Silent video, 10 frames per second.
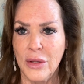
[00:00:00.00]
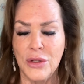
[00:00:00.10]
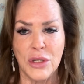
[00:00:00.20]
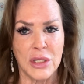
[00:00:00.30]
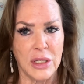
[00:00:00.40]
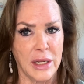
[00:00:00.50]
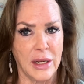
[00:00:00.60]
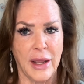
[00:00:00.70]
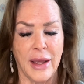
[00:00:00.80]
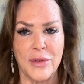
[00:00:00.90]
Just let it
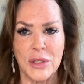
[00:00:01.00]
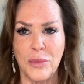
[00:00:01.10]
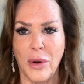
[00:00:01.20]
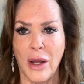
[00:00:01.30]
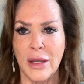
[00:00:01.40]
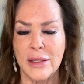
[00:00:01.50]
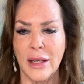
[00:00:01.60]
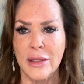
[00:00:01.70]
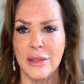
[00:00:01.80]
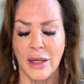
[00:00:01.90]
have its
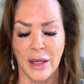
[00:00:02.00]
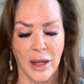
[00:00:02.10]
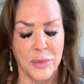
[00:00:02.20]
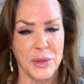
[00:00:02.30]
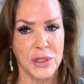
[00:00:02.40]
process. Get up and